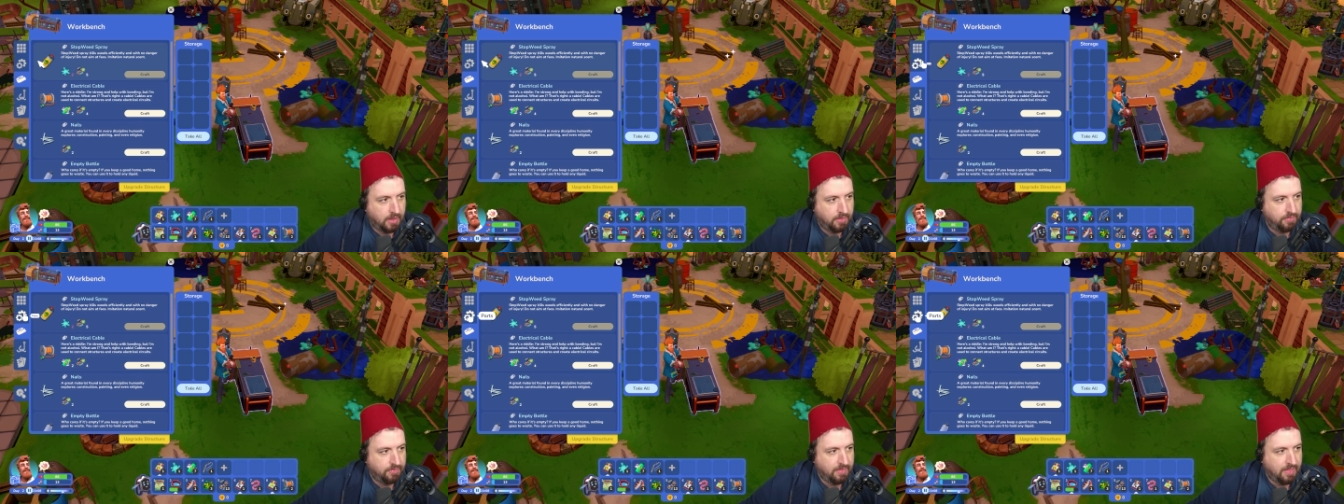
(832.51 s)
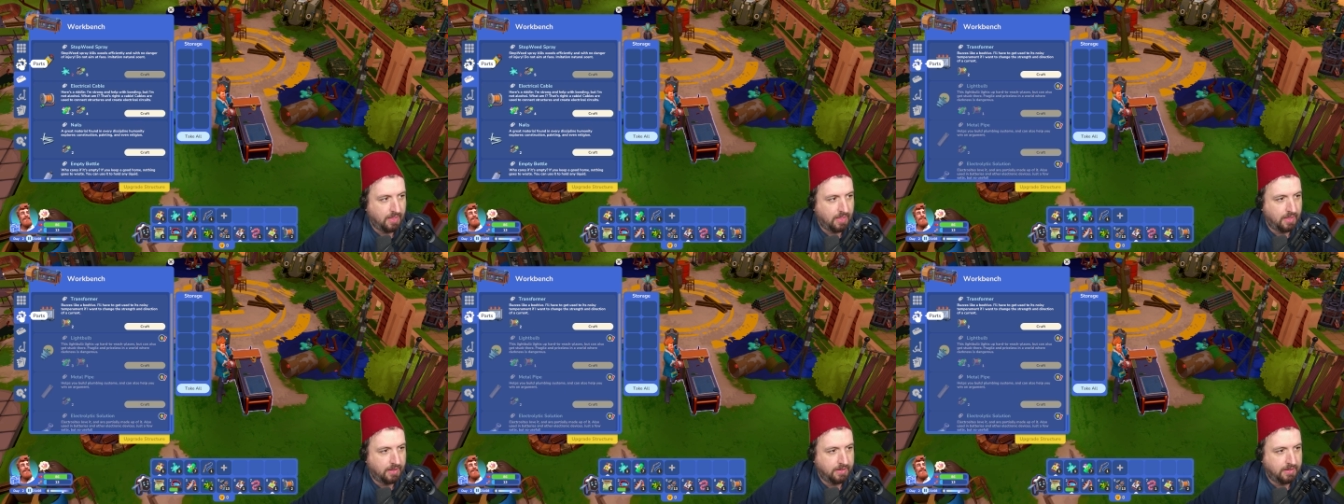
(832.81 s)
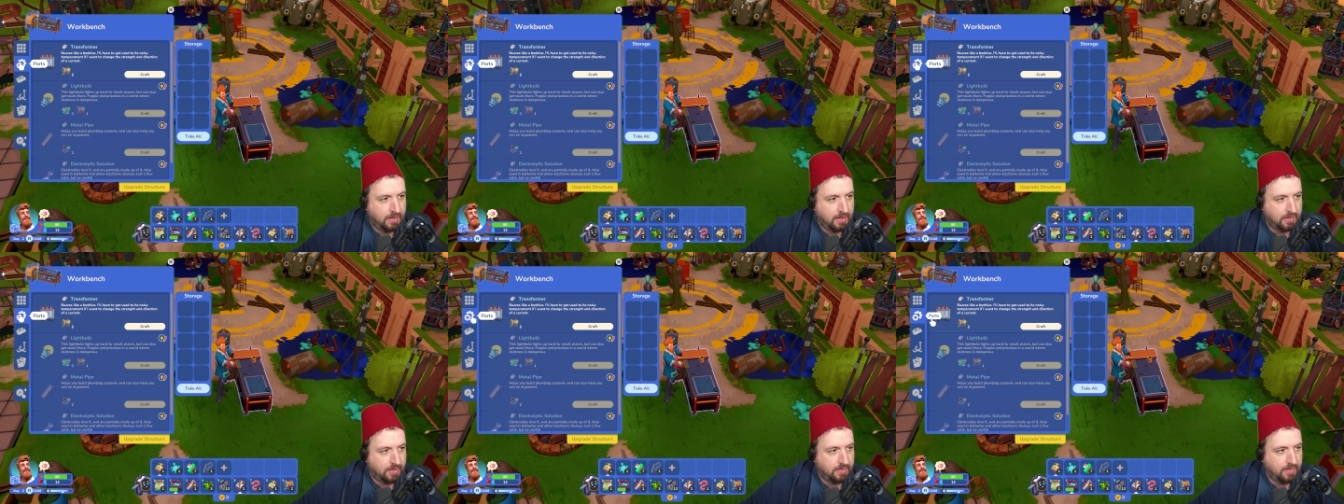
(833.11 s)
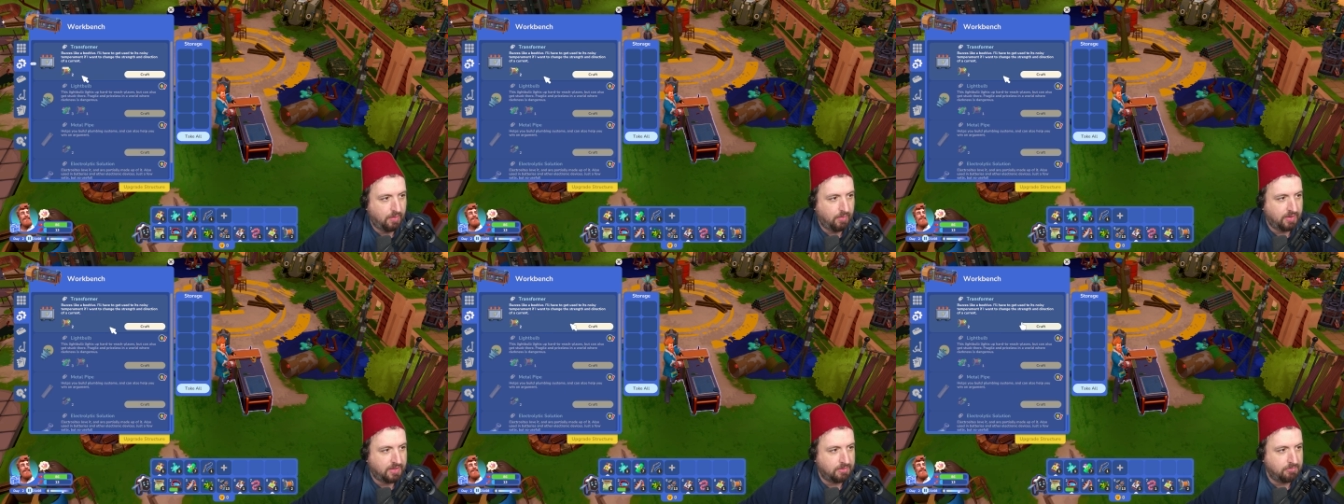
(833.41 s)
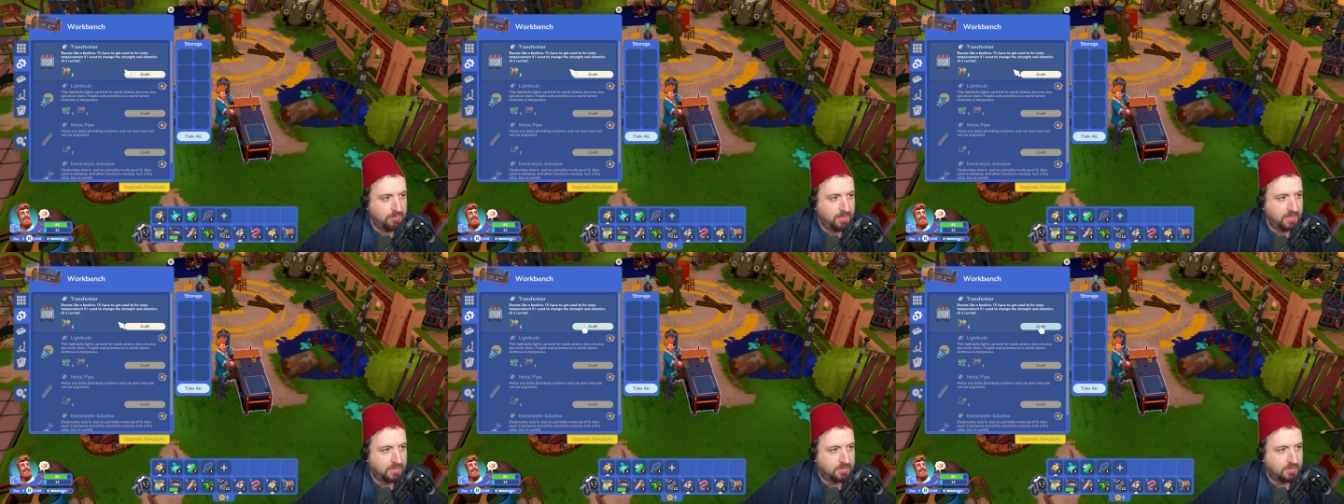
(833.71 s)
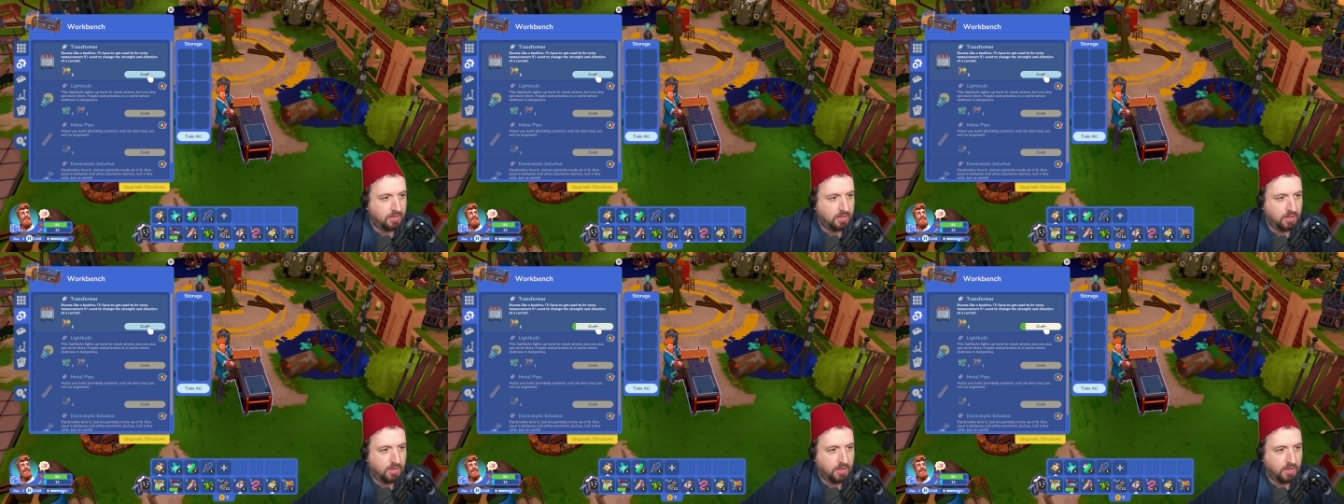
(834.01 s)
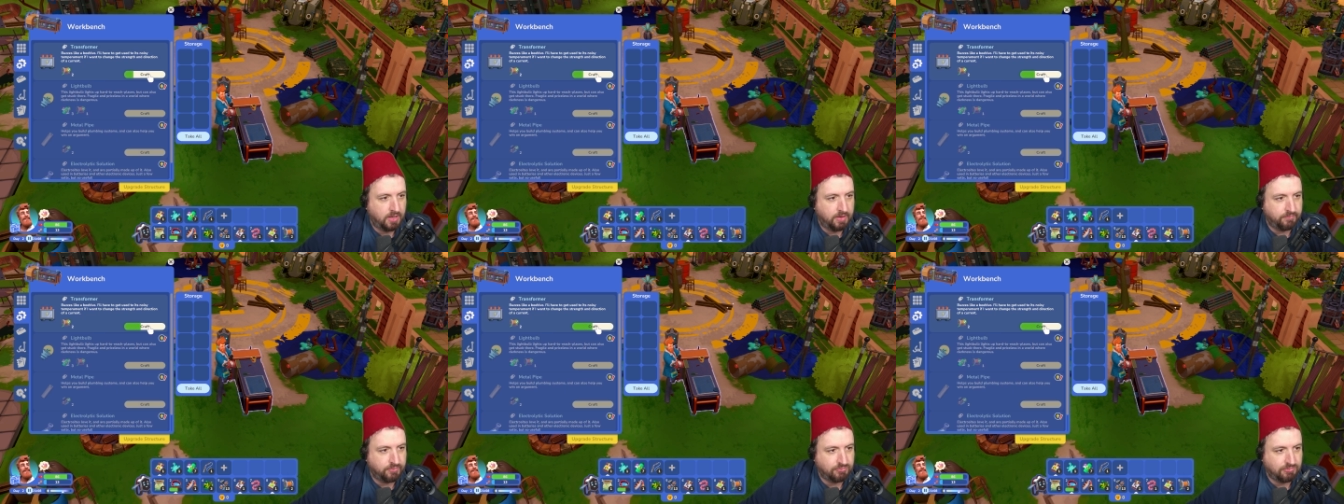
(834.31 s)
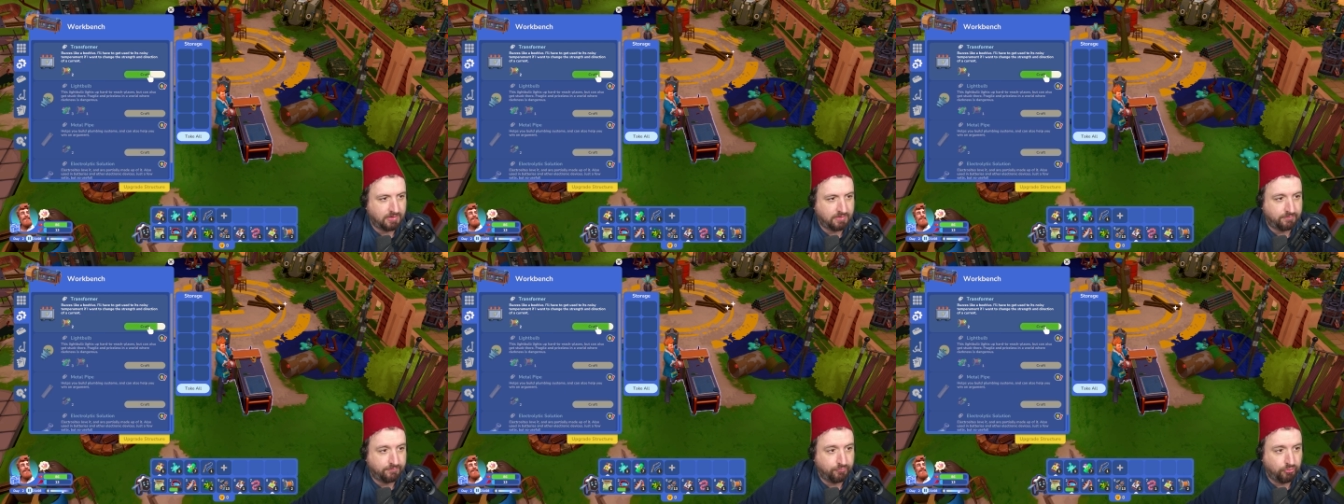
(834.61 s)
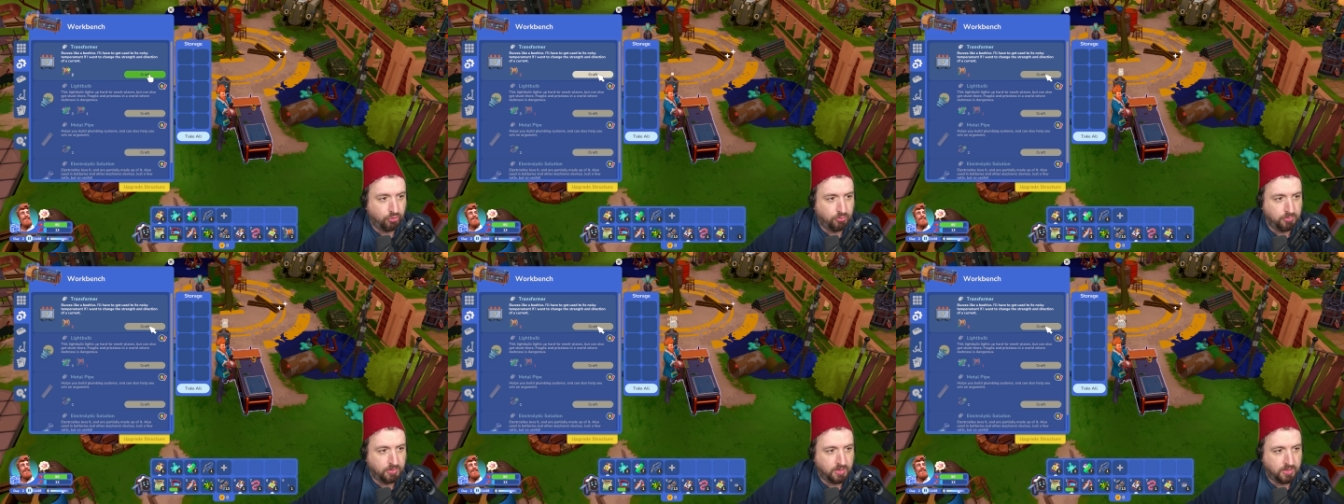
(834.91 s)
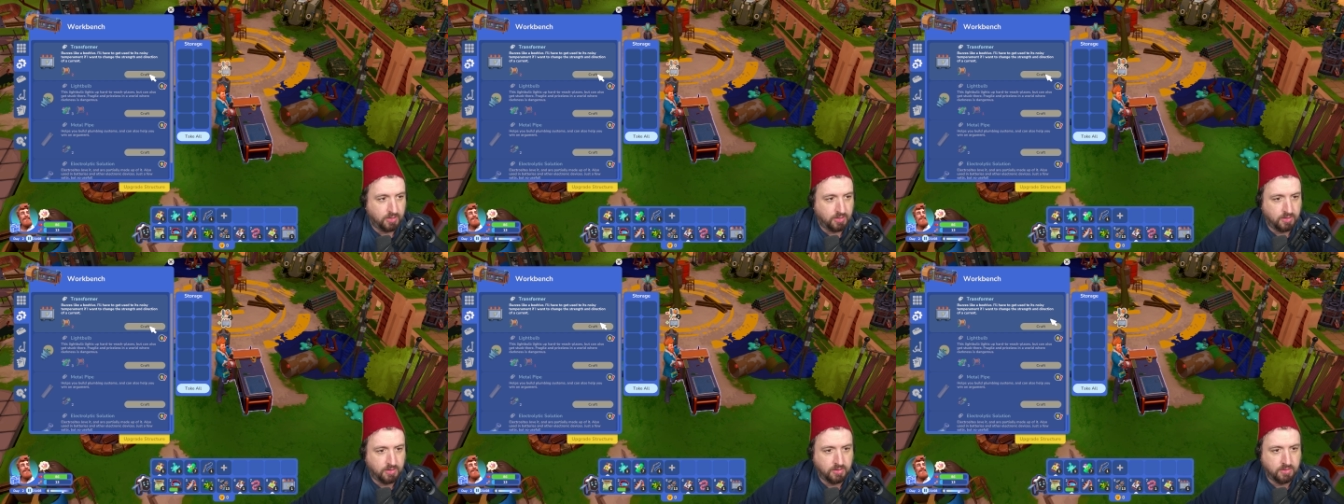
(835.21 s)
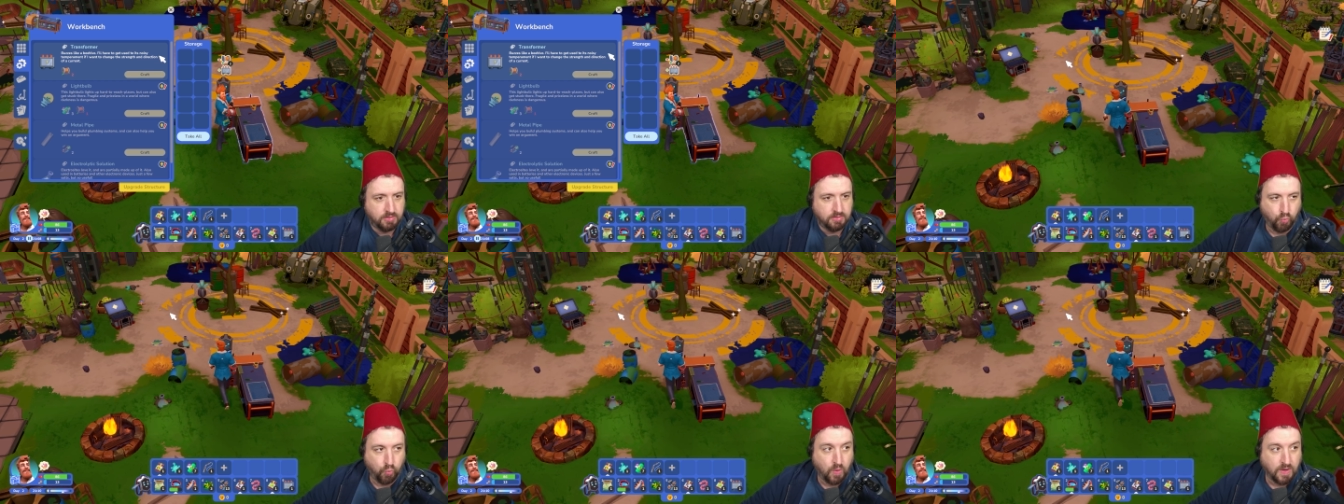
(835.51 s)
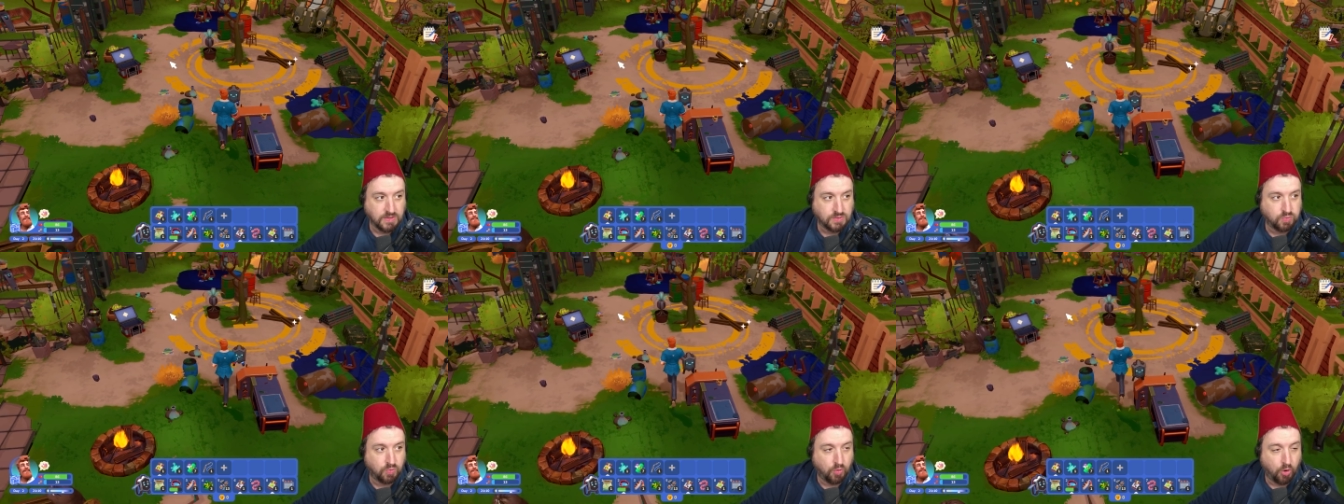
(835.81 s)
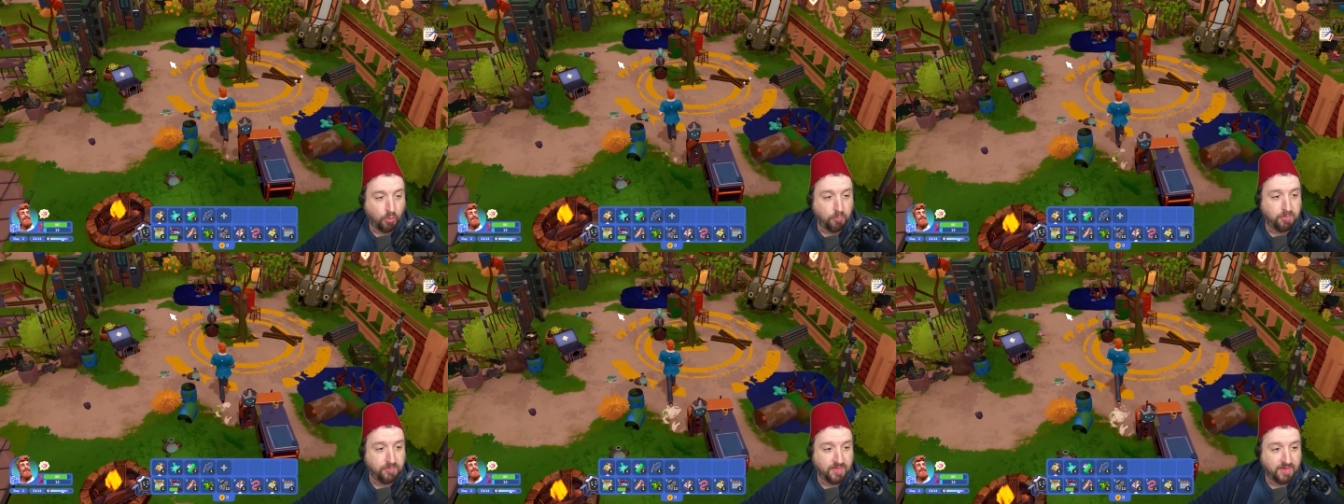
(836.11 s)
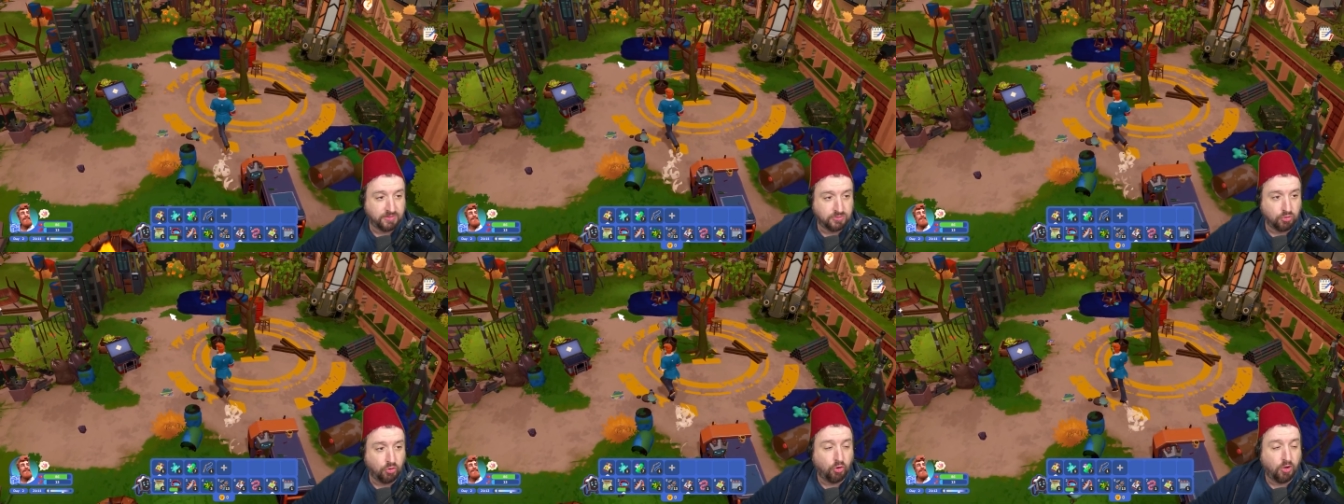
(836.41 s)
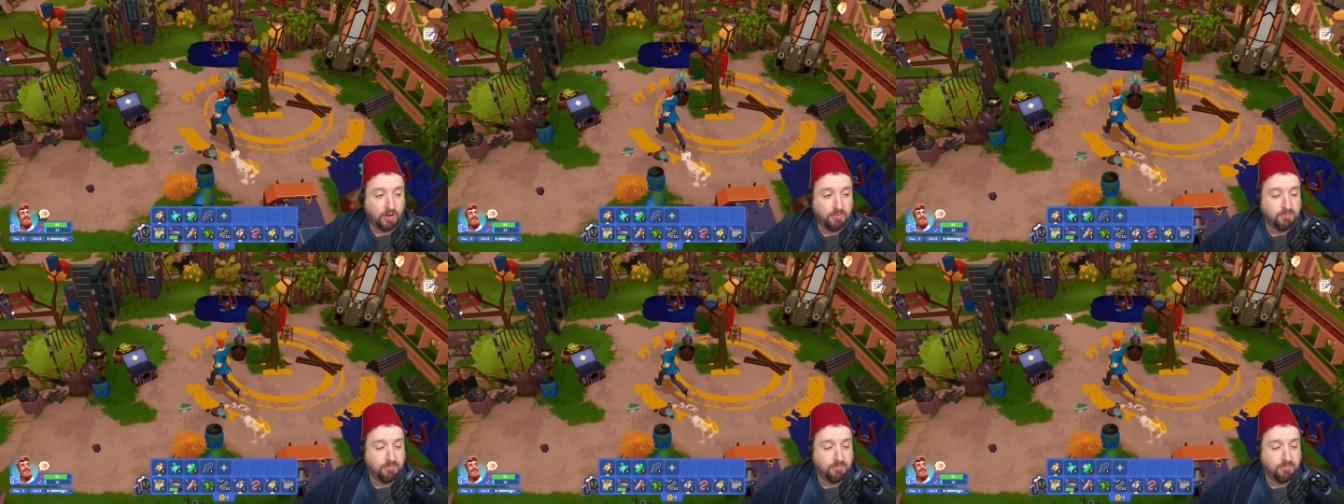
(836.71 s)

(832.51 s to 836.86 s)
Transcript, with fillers: And that, yeah, now I can make another transformer, which will open that door.